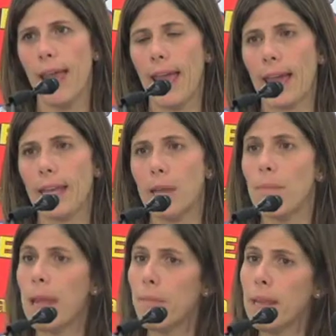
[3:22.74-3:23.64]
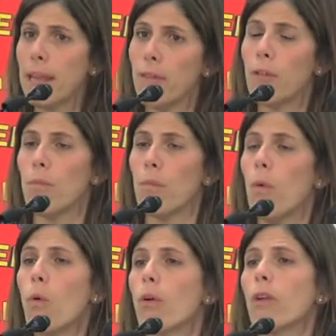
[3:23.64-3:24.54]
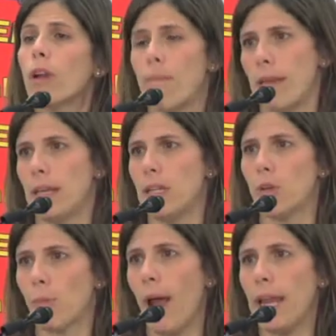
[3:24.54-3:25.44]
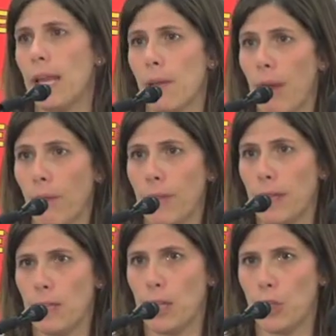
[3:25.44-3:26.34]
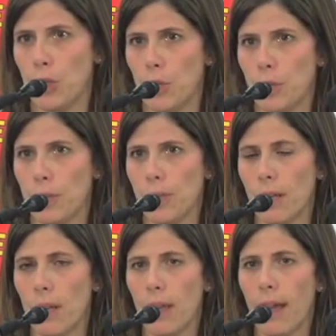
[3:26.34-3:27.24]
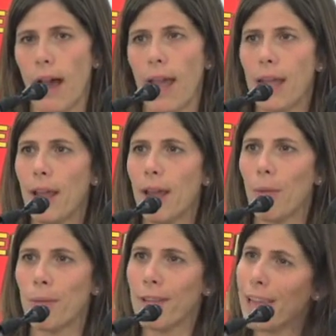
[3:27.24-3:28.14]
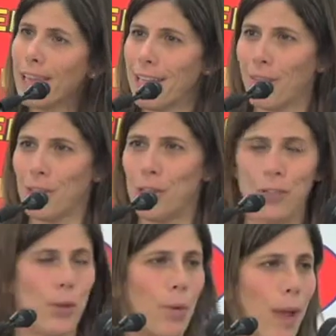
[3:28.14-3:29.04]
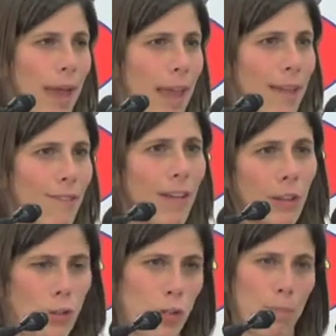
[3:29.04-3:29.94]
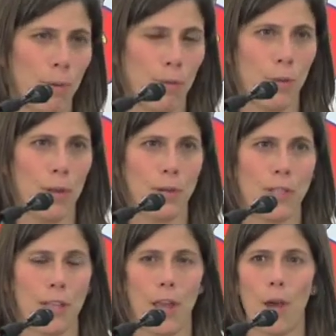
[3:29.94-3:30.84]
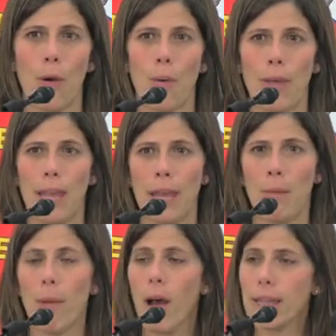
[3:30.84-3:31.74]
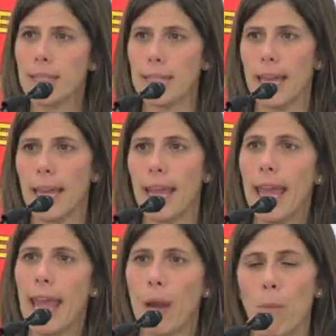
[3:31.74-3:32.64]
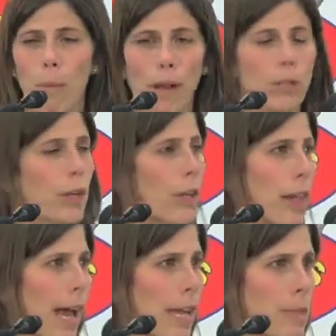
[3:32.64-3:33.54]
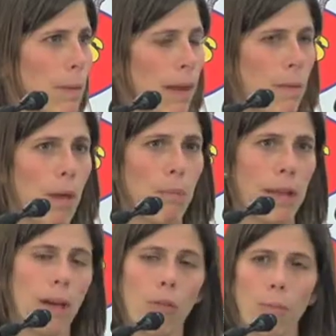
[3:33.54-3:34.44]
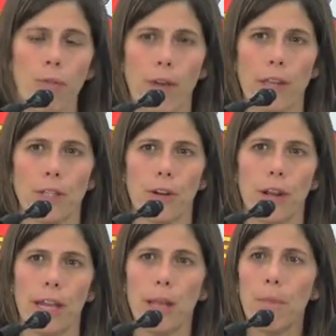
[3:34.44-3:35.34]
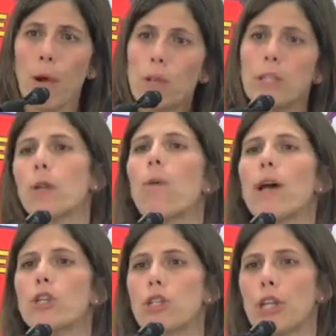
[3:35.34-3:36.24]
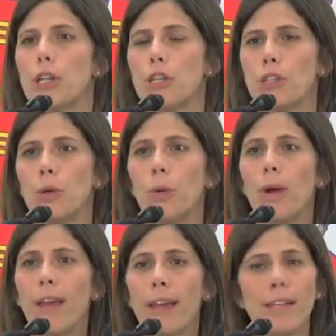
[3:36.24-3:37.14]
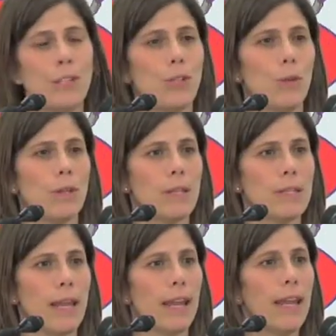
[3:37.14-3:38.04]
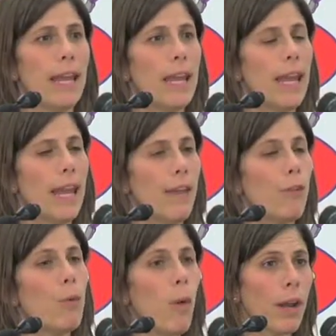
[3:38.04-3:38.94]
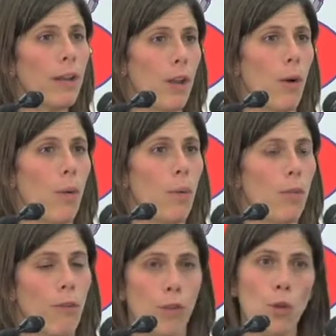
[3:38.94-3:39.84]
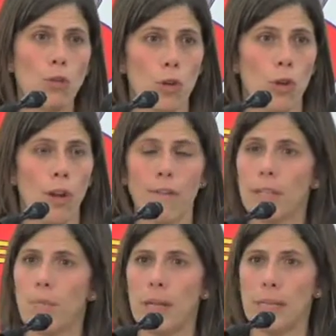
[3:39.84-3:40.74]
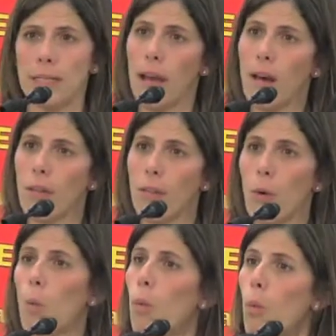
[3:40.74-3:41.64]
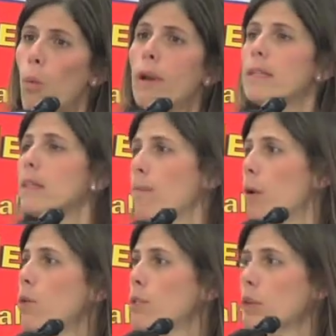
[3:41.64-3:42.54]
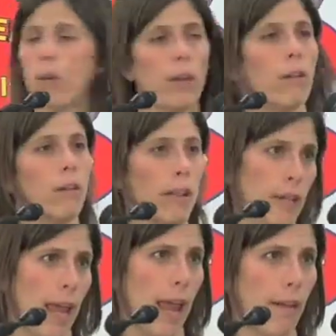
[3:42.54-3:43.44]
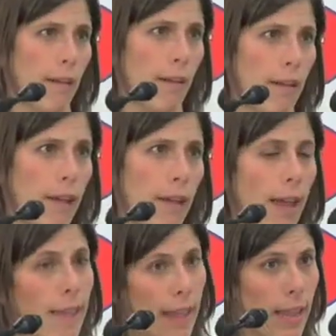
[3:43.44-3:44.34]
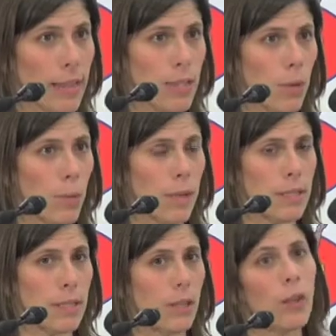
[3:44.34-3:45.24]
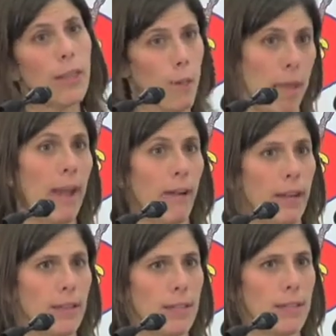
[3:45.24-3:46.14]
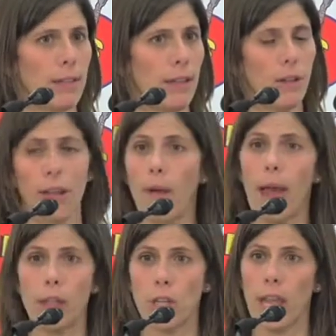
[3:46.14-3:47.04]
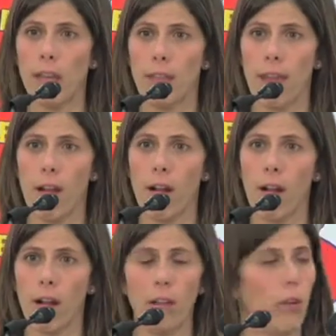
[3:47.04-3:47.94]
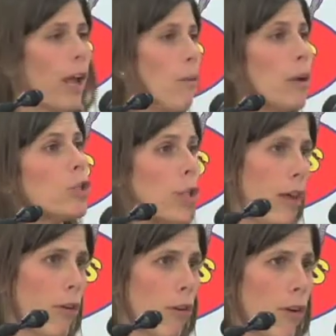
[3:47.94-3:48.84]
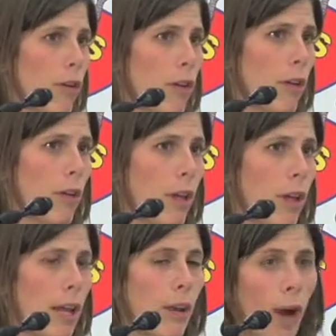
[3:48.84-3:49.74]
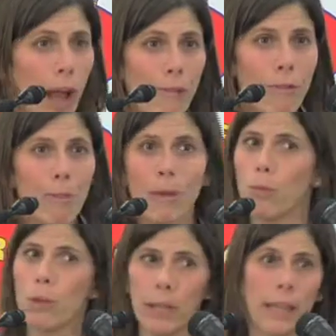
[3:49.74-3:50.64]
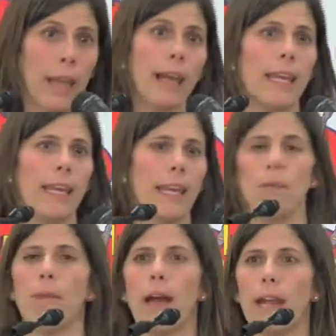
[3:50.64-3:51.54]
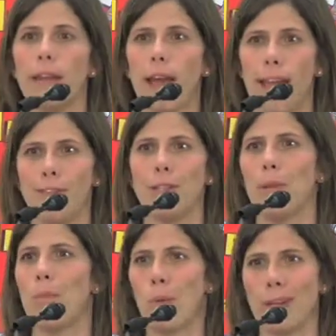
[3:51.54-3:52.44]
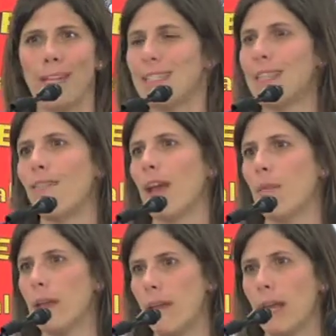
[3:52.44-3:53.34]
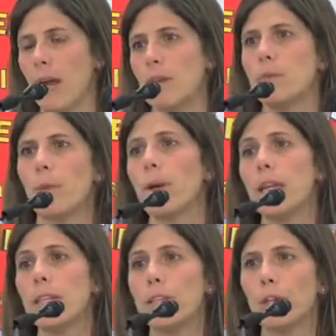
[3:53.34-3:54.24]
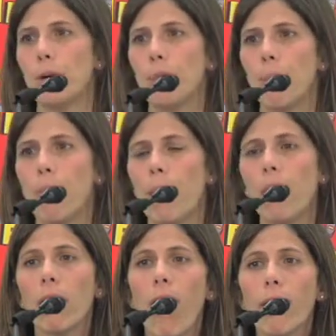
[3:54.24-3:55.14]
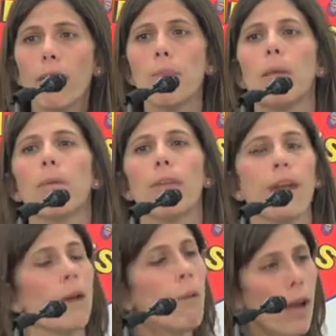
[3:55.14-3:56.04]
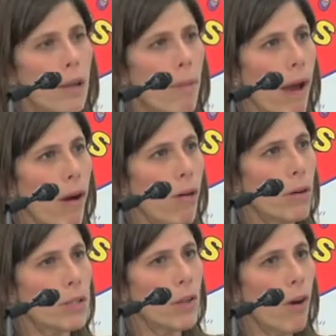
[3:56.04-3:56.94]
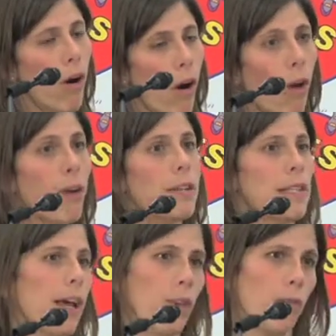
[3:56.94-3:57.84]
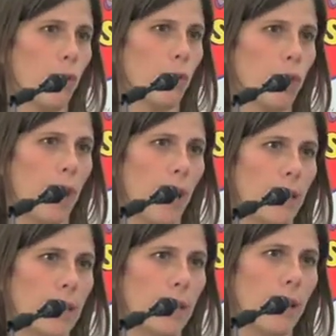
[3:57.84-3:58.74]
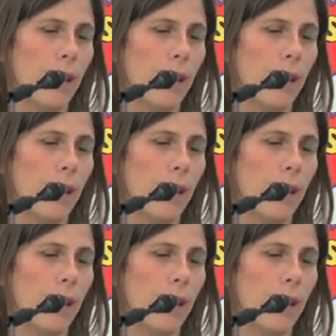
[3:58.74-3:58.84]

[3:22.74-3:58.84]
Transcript: And it made me even more committed to writing about these issues. I was lucky enough to do a fellowship a few years ago in Boston, and I took a class by a public health professor, and he posed the question to his students that if you want to know the future of somebody's health, what is the most critical indicator? And the answer was, look at the parents. Look how educated they are. Look how much they earn. Now, I've been really lucky in my life to be born into the family that I was born into, but a lot of the people that I write about aren't as fortunate.